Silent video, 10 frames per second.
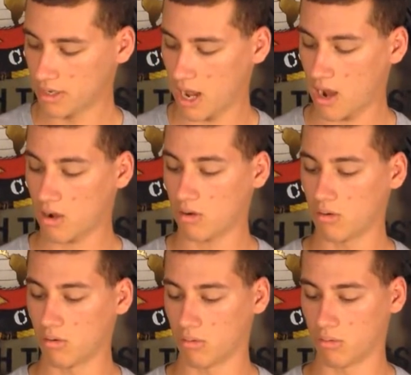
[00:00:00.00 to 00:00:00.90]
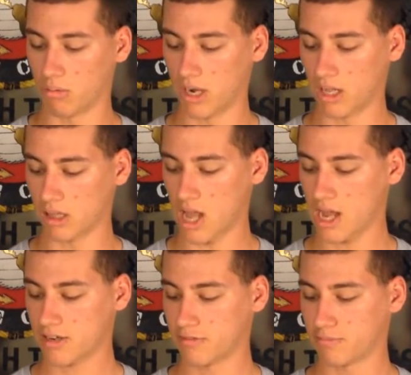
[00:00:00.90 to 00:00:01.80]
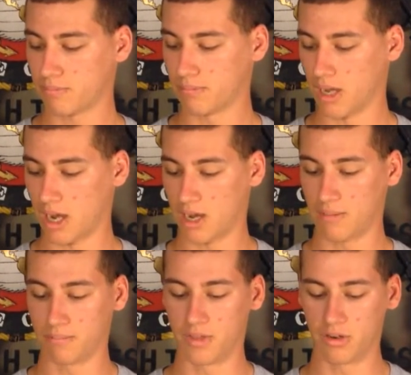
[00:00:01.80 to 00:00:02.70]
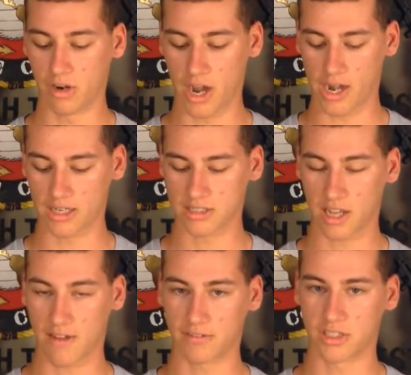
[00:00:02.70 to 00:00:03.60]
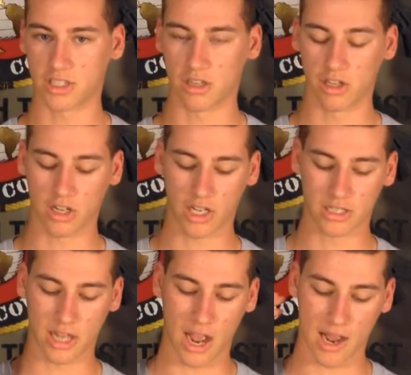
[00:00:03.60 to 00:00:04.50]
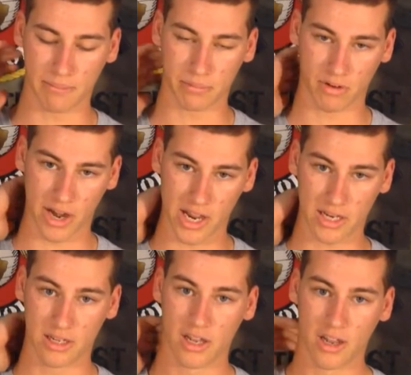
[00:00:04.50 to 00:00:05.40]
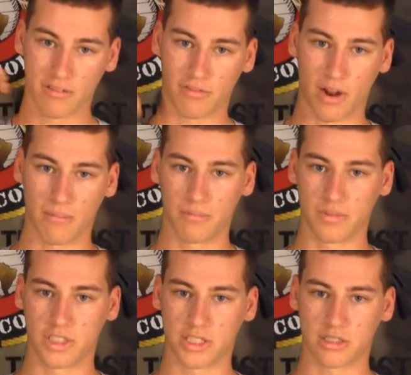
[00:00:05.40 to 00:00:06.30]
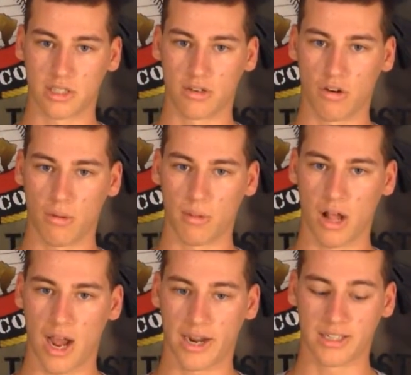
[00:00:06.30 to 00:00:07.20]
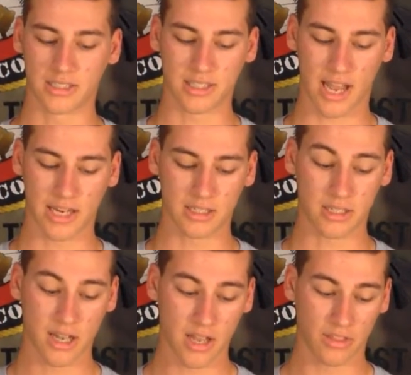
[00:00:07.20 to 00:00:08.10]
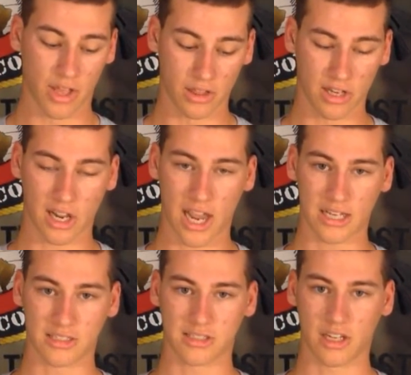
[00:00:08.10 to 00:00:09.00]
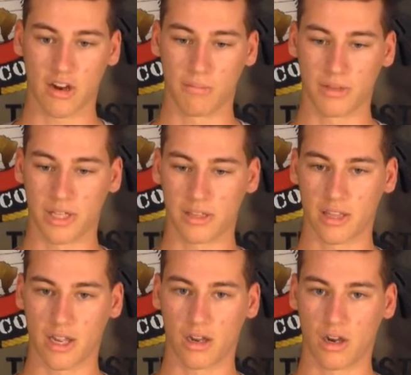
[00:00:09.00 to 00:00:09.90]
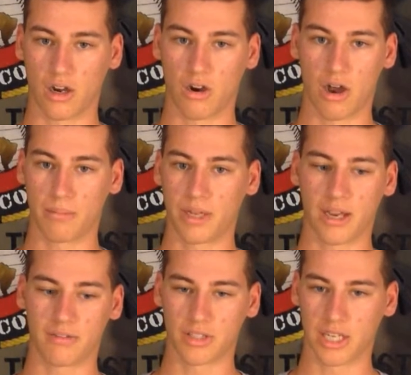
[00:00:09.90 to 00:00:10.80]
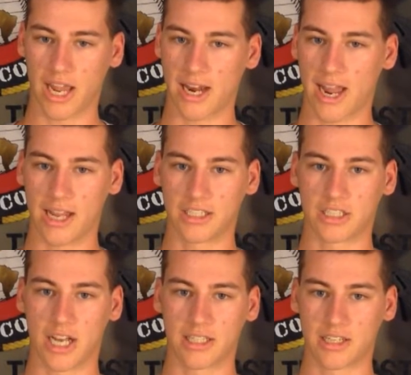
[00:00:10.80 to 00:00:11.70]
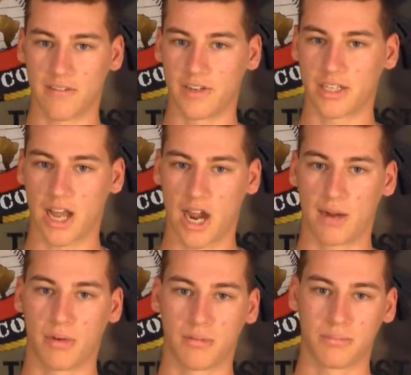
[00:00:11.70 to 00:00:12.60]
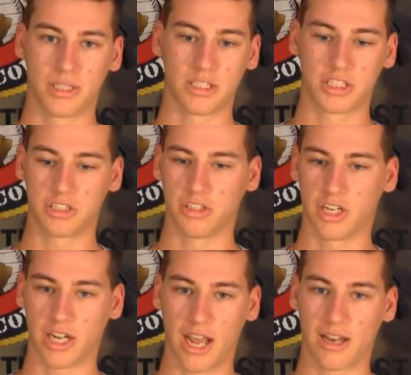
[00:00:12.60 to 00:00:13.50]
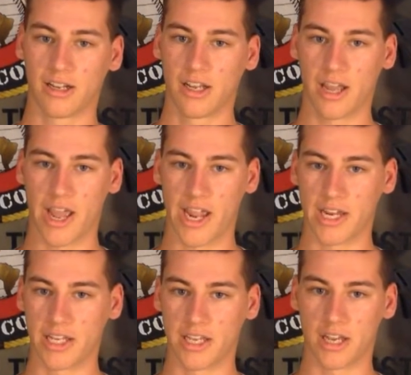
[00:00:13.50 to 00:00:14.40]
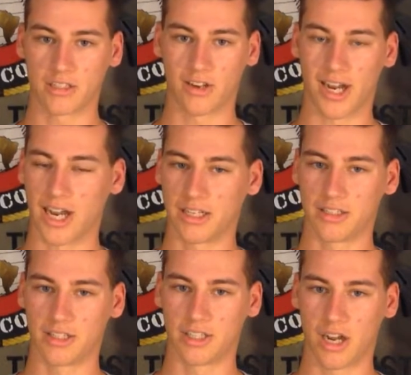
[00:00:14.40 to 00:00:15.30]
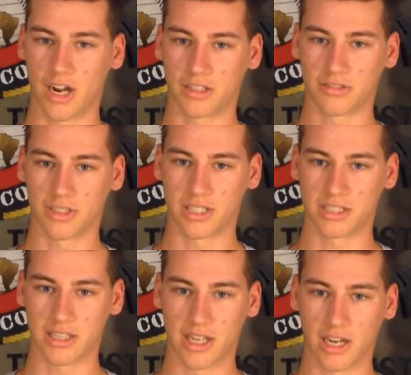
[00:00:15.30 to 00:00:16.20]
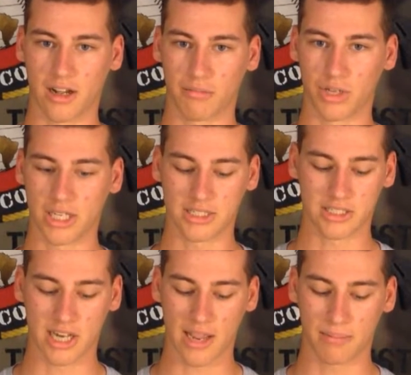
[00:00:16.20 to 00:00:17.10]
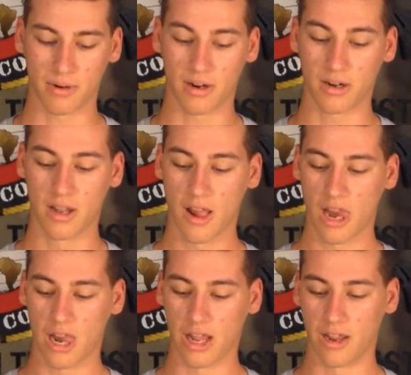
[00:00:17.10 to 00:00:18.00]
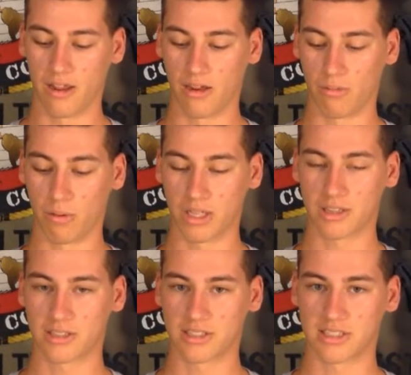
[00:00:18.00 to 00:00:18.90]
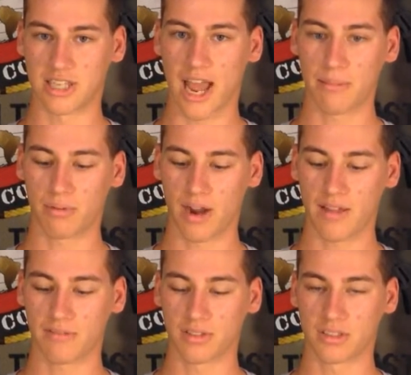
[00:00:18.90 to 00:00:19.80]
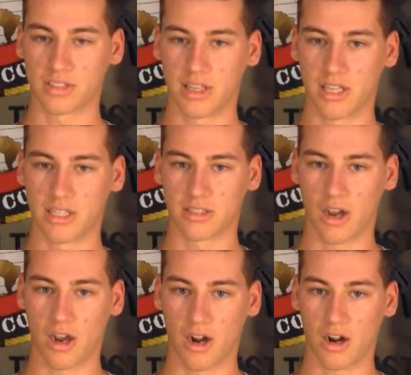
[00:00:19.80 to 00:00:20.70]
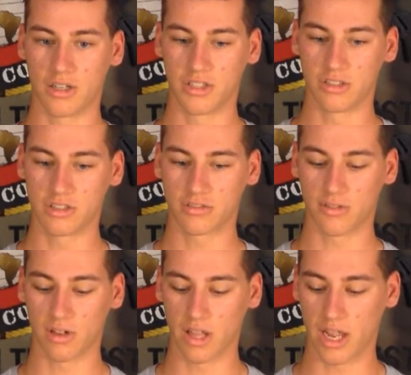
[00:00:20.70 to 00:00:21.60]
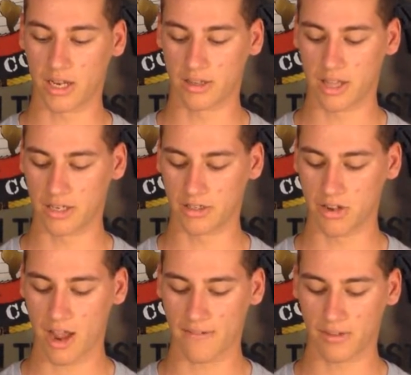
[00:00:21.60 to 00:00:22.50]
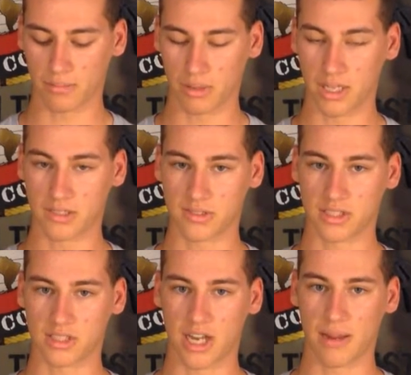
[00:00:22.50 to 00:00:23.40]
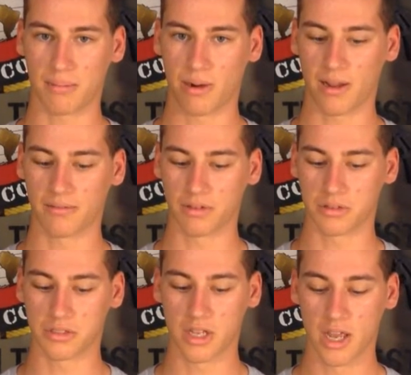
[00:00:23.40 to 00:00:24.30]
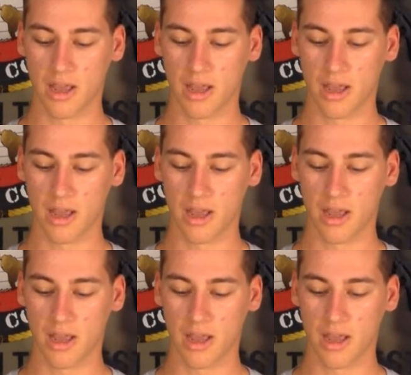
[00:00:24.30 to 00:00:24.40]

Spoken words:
Now, when a lot of newer airsofters are looking to upgrade from just the normal iron sights, they look at a scope and they think, oh, I'll be able to get headshots every time. I'll be shooting at 80 to 100 yards with this thing and I'll be a sniper. With sniper rifles, these are useful and they do have their place as sniper rifles.